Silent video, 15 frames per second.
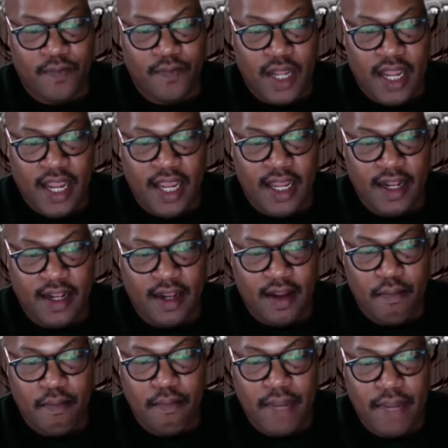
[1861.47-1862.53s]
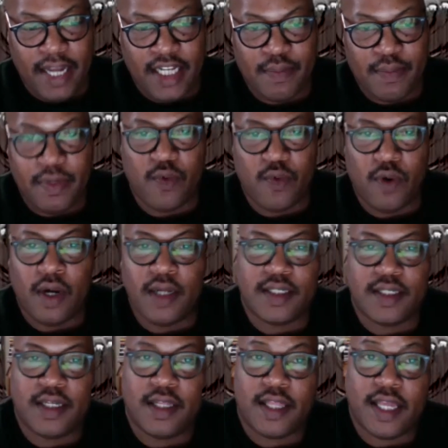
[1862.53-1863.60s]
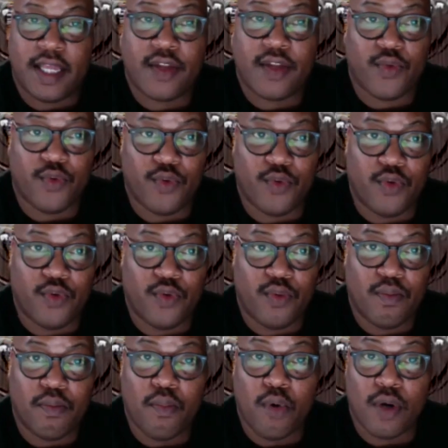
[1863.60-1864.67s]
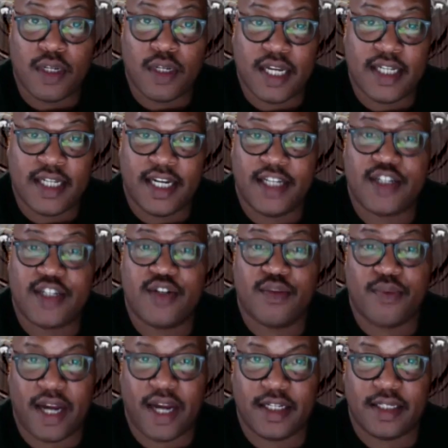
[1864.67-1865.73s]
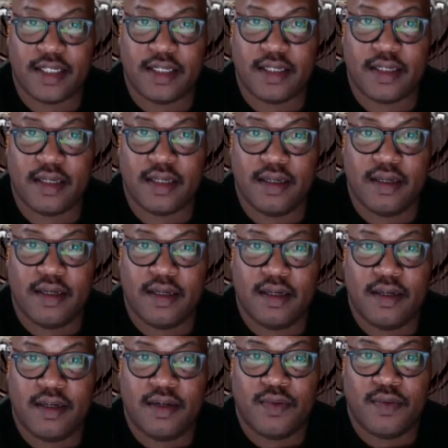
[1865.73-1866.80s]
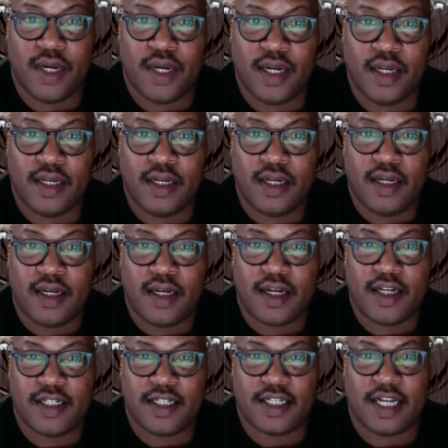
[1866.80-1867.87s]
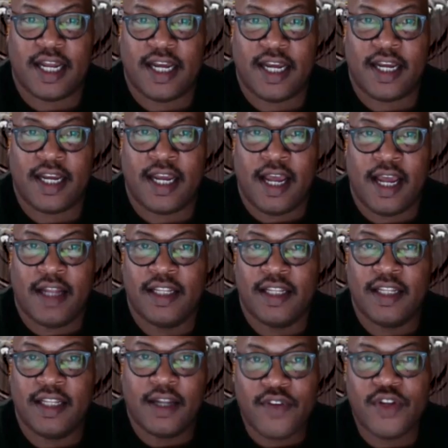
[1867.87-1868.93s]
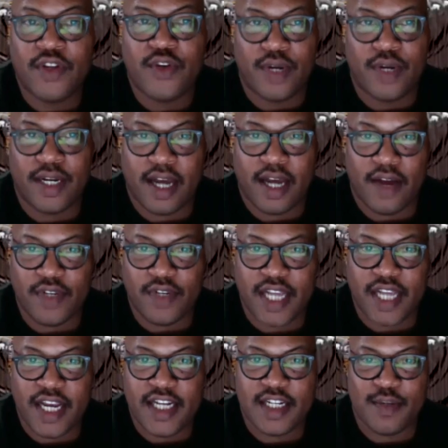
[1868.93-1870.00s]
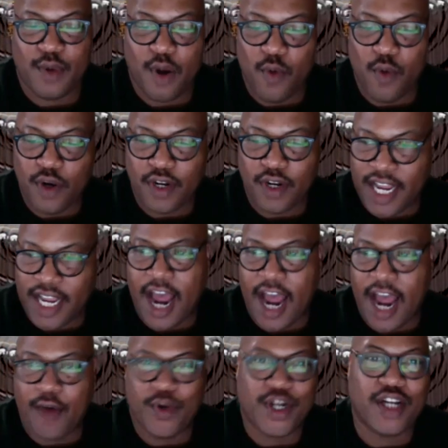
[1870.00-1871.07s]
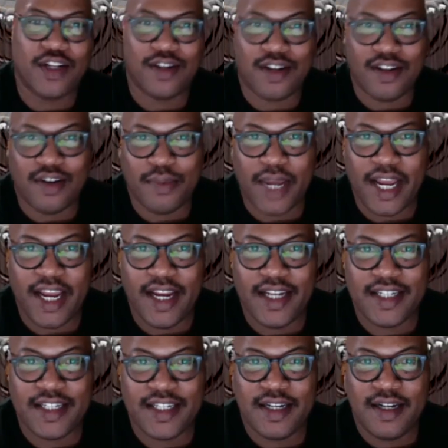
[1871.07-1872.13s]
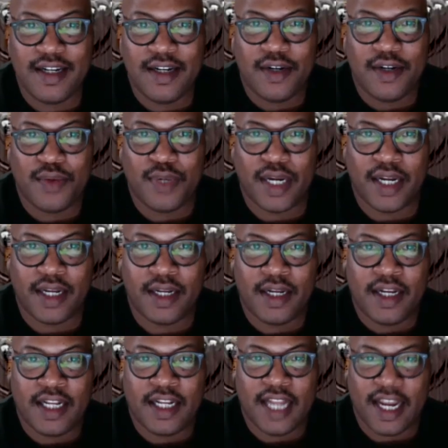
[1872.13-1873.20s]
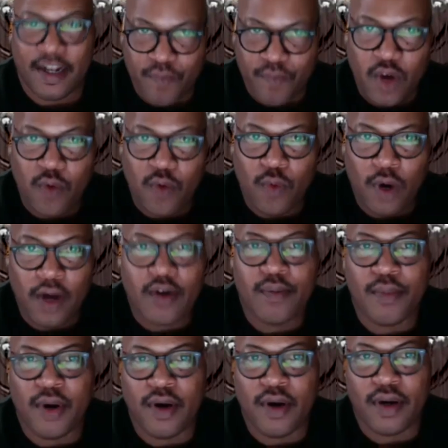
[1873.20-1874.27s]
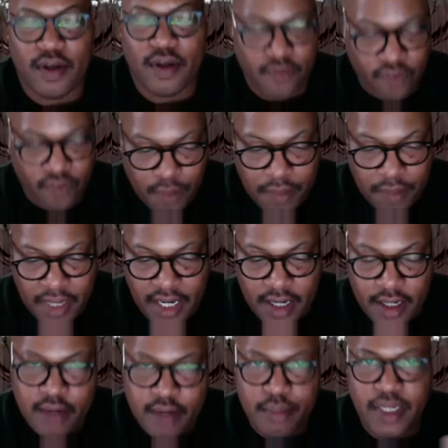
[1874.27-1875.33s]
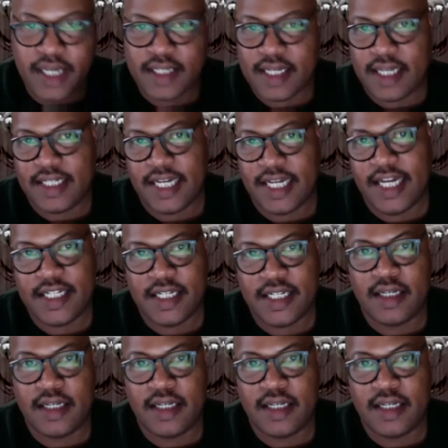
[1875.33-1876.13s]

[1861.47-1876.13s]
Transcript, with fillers: it makes me want to think through more citational practices. Because mm. it's like, love to do it in conversation, but I wonder like how it could look on a page, right? Mm-hmm. Like a watermark for me could be a citation,